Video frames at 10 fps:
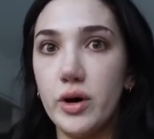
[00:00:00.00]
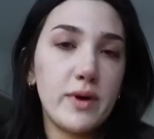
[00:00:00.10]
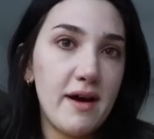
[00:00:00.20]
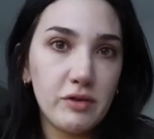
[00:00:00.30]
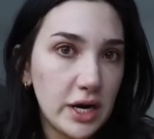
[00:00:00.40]
So
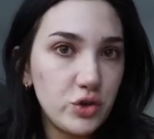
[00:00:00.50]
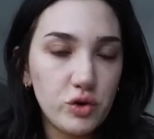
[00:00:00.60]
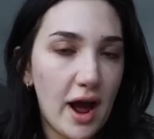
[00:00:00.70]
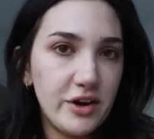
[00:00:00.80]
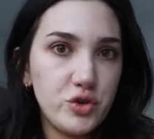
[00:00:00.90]
whenever I do
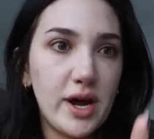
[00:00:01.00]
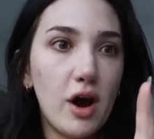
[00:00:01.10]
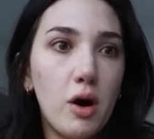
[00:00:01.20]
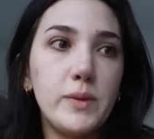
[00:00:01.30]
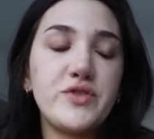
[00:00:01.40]
gratitude,
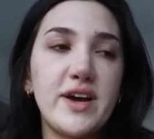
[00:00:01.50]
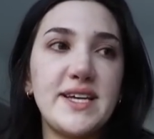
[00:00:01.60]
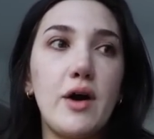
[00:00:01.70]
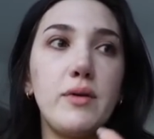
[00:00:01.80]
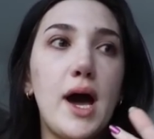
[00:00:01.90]
I always write
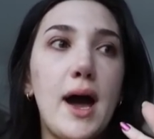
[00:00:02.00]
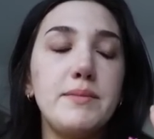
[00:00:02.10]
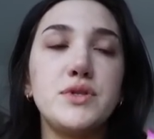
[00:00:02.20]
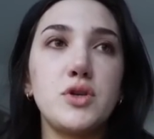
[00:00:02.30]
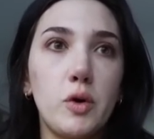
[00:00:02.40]
down,
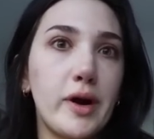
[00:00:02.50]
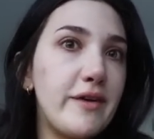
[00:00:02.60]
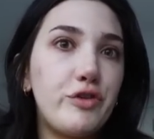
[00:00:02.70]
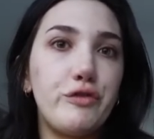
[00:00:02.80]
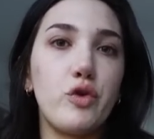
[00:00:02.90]
I'm so
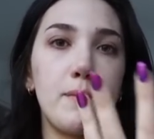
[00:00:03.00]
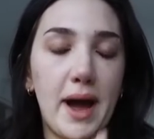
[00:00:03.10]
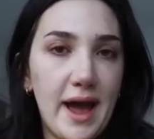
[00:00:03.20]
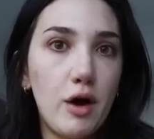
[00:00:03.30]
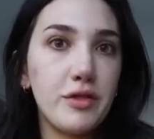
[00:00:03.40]
grateful for
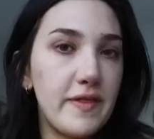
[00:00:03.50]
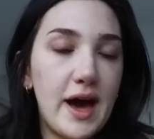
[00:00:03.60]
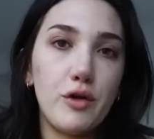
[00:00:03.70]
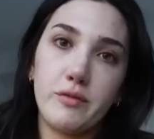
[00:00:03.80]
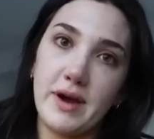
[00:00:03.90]
my health and the
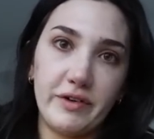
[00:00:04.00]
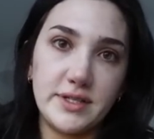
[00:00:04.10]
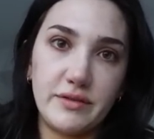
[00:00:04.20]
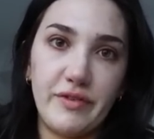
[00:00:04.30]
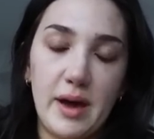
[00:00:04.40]
health of my
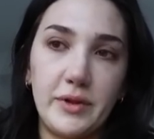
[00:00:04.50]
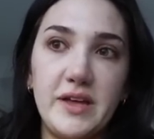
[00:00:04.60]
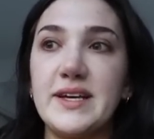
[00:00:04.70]
friends and family.